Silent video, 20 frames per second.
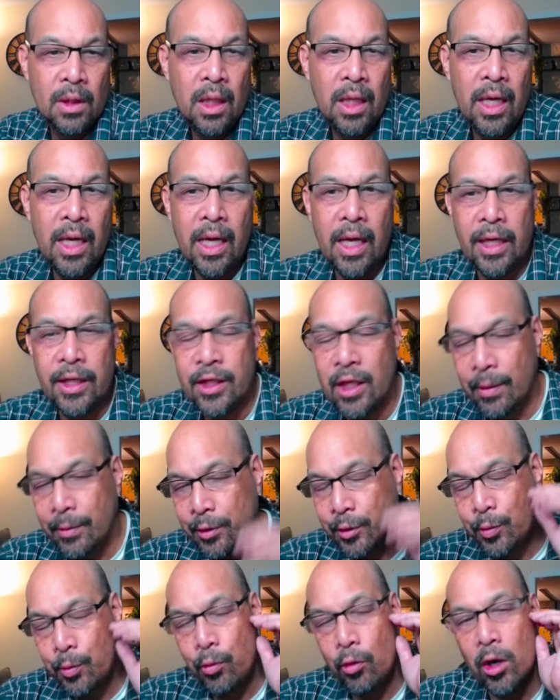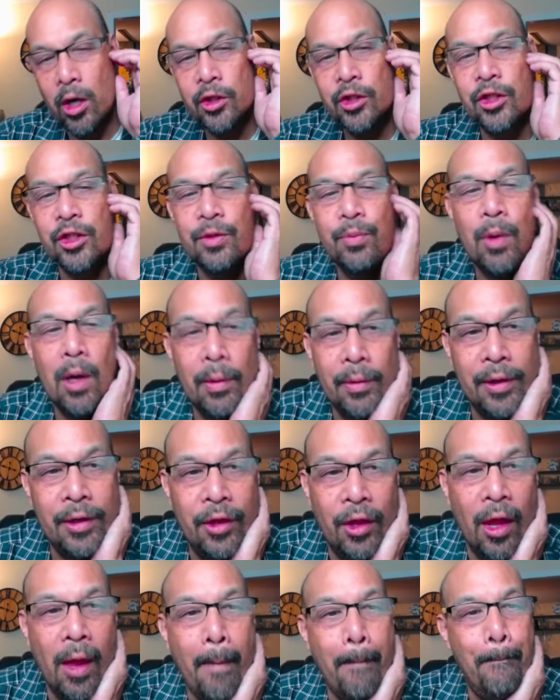And Thomas Brush is probably
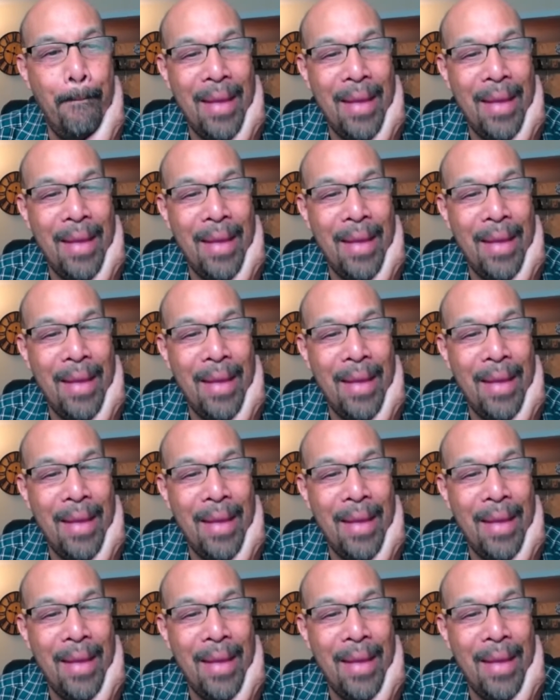the